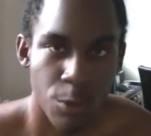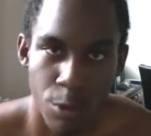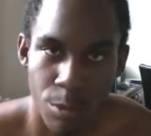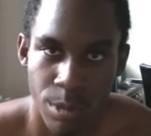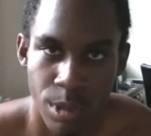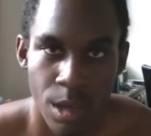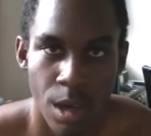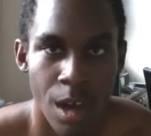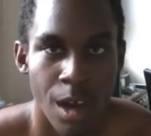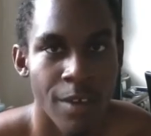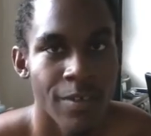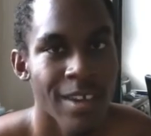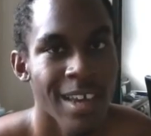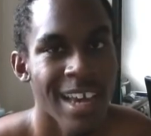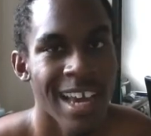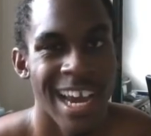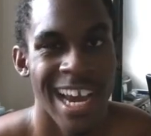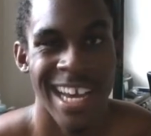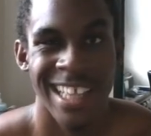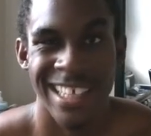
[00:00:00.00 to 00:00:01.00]
threw me off.
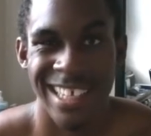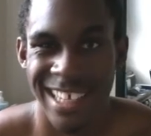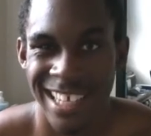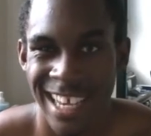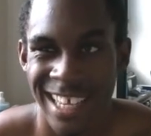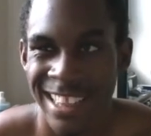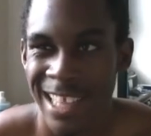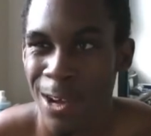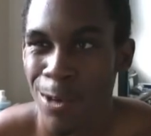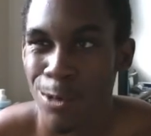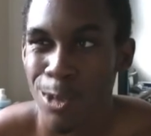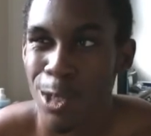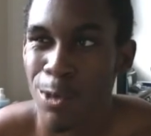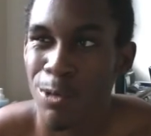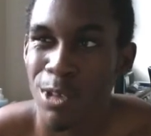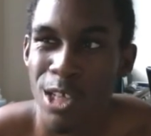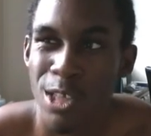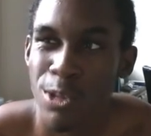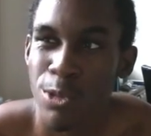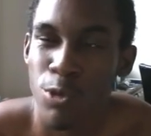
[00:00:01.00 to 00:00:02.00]
And again, that only
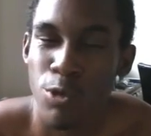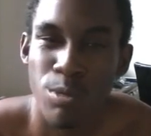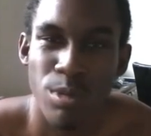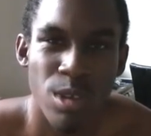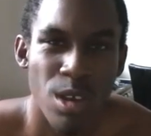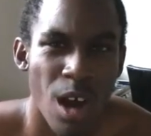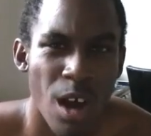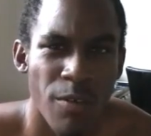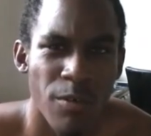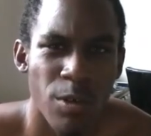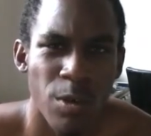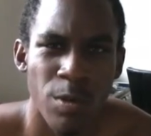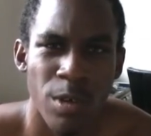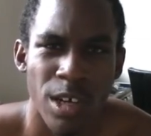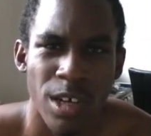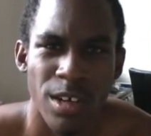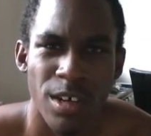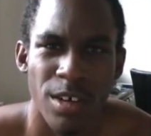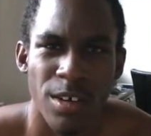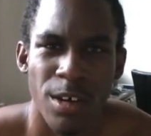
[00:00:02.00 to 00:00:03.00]
really threw me off for
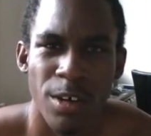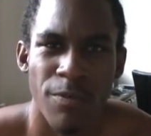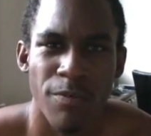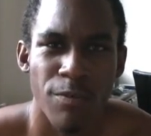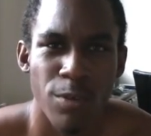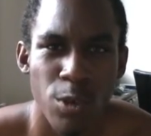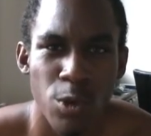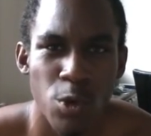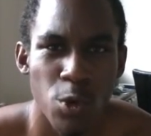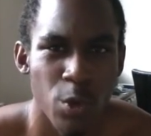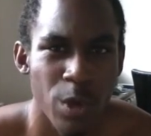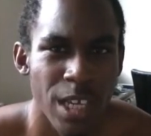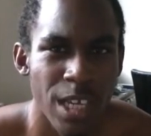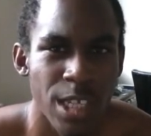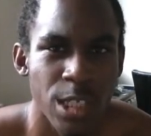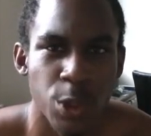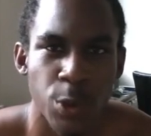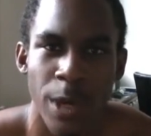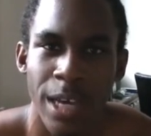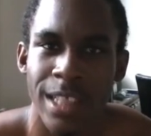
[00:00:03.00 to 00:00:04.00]
what a few
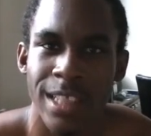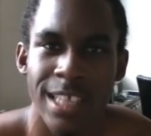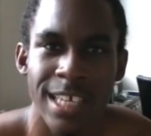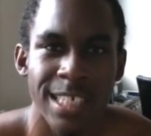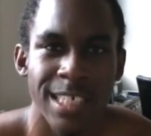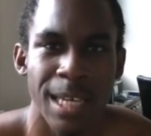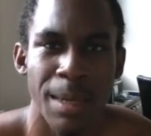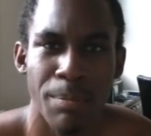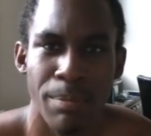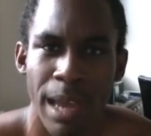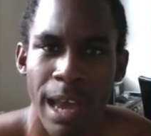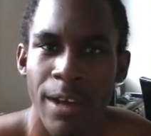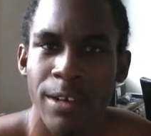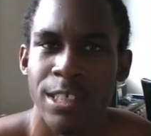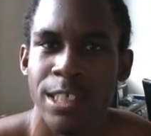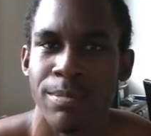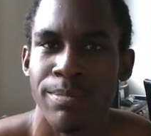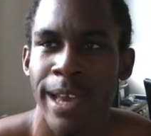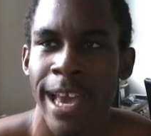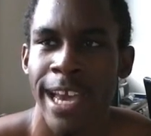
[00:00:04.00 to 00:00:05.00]
weeks. So at least I'm
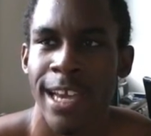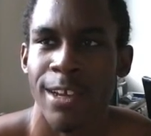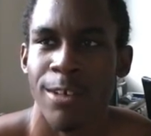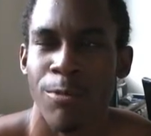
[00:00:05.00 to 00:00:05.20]
bouncing back